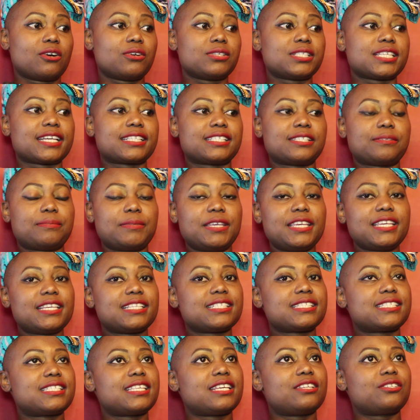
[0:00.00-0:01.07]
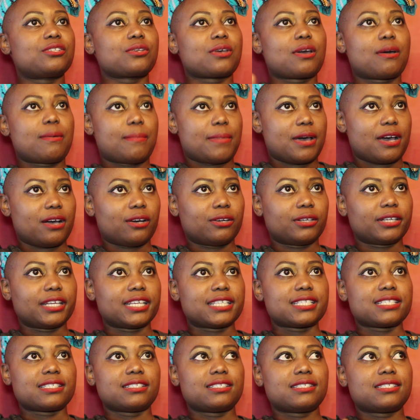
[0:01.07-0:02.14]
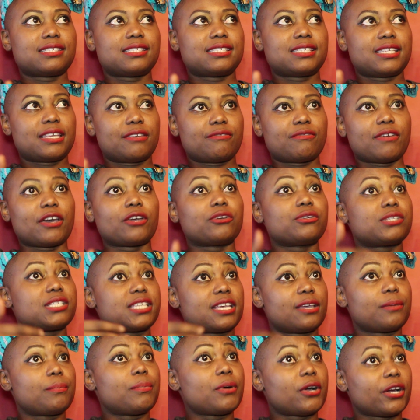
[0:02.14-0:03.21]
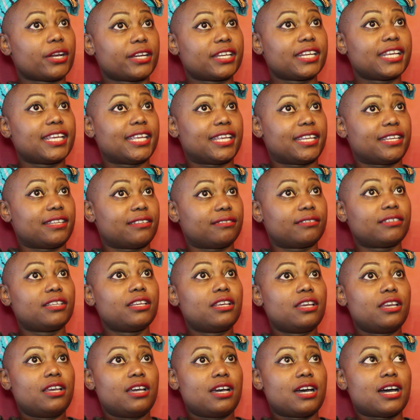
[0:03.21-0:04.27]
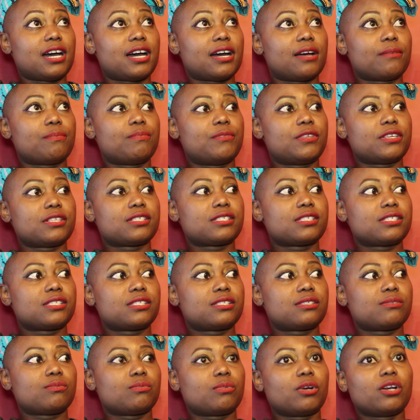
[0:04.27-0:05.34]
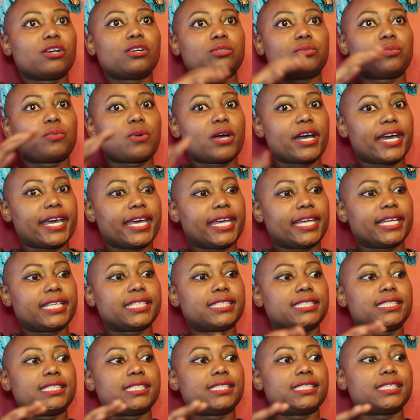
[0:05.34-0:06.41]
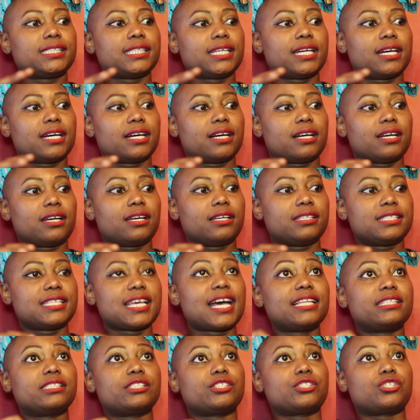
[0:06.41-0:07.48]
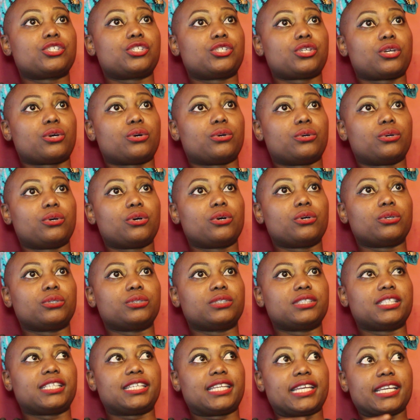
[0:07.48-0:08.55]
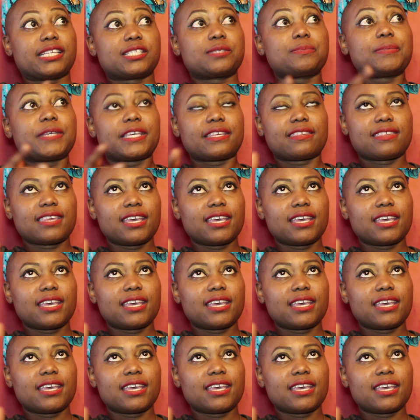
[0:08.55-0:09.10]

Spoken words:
Contacted me and said to come out and see if I could take part in this worldwide talent show called The Next Big